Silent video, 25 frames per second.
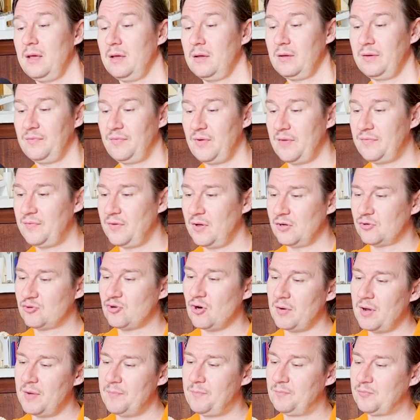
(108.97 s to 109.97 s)
if a
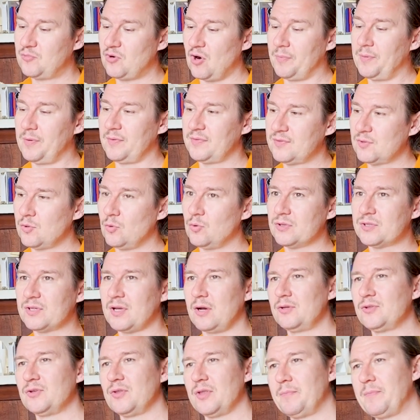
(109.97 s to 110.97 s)
drop of sauce
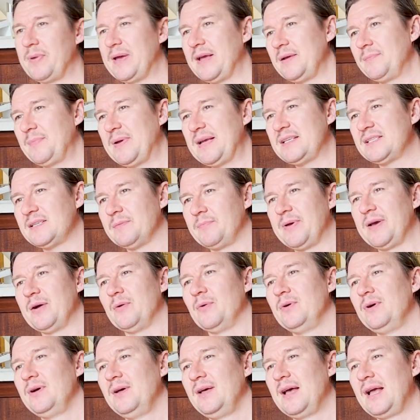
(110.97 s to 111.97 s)
goes on the pizza
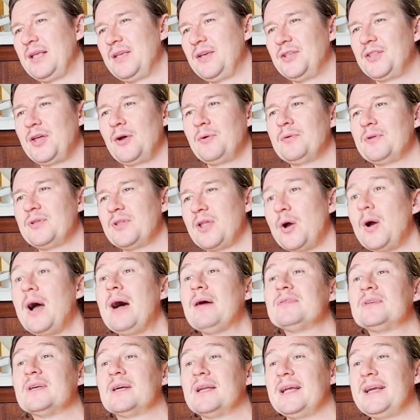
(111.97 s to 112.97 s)
peel, you don't know how
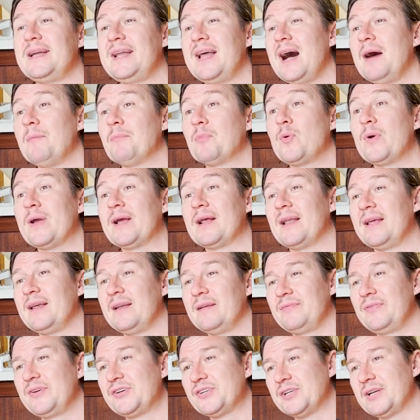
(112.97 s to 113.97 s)
to clean it up quickly and
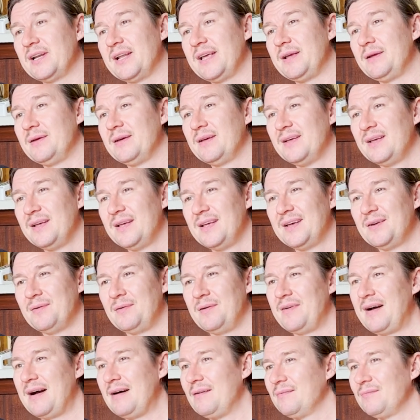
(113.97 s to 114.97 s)
efficiently
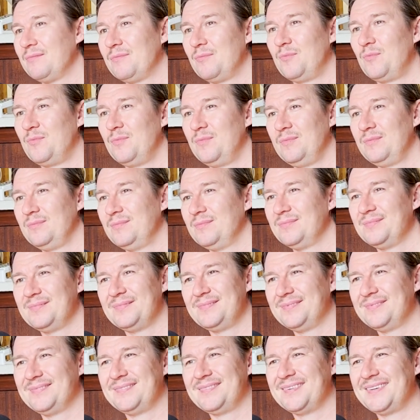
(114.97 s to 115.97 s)
without
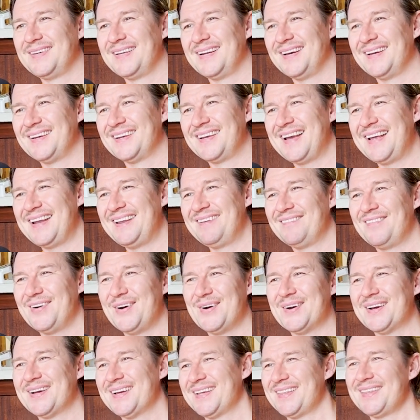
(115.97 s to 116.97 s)
getting it
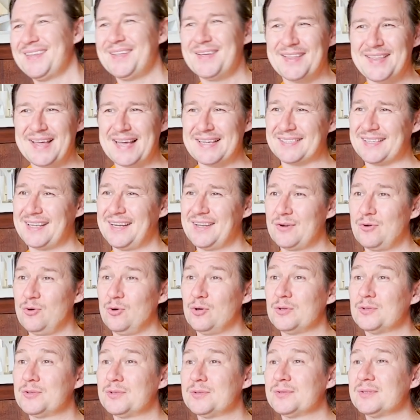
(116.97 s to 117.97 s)
wrong, that's going to
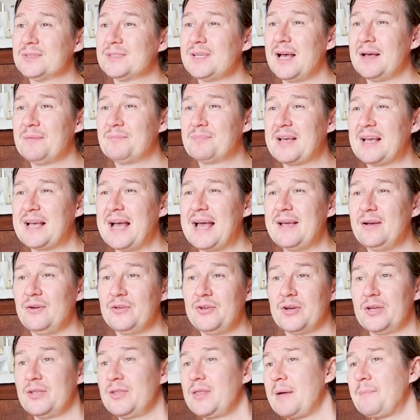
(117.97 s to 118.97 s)
cause a chaos.
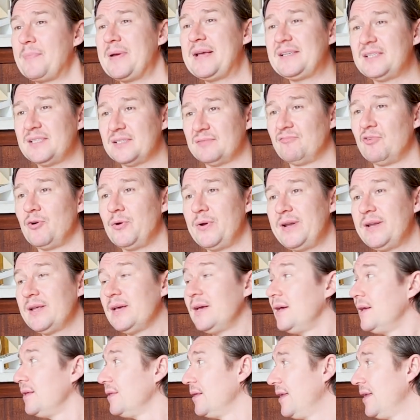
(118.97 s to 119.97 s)
That pizza's ruined. The